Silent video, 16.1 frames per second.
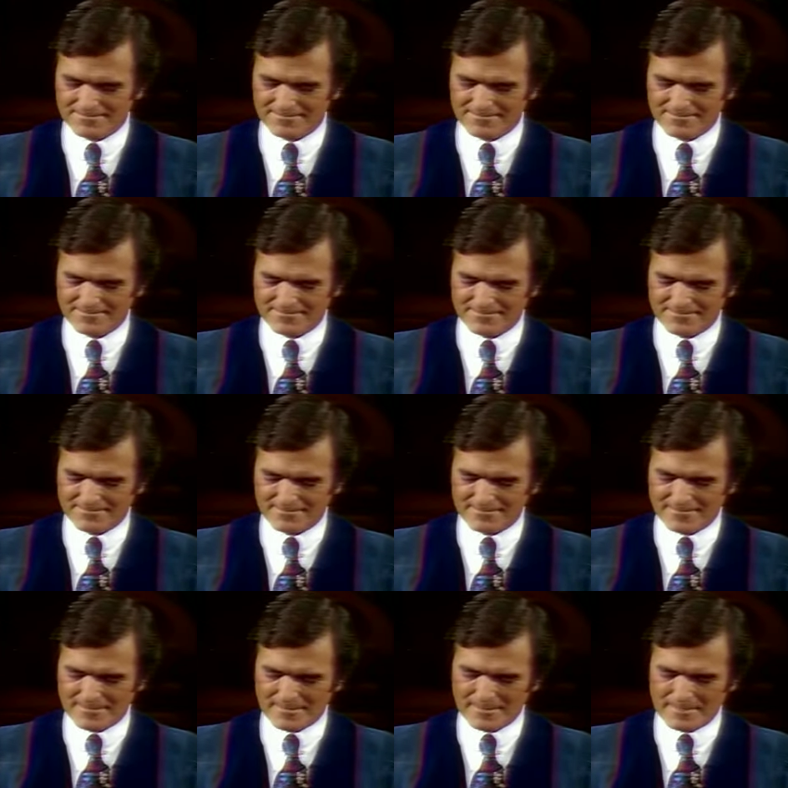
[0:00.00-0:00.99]

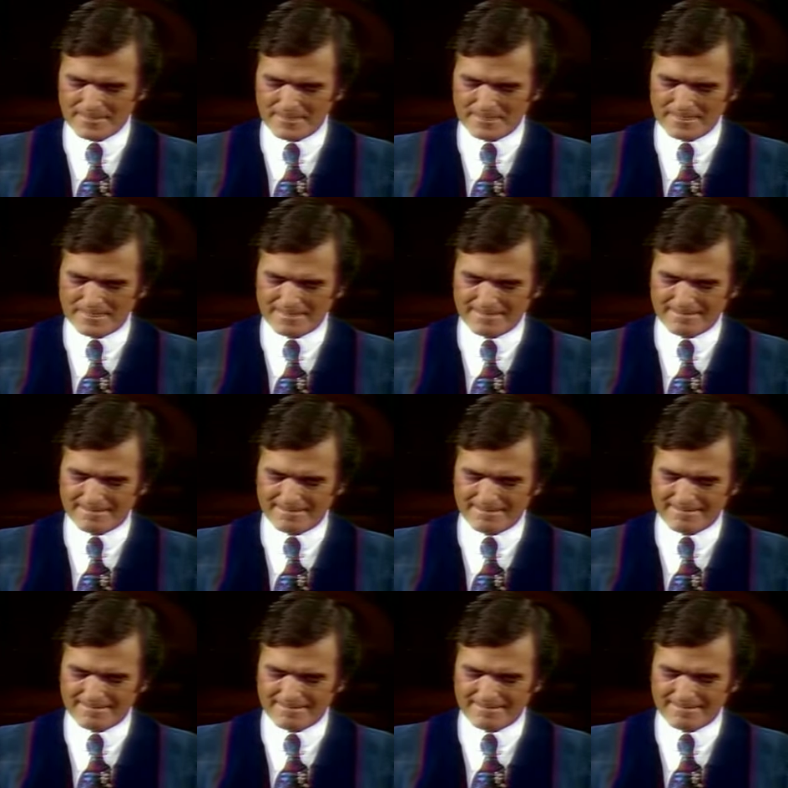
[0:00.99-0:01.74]
[no speech]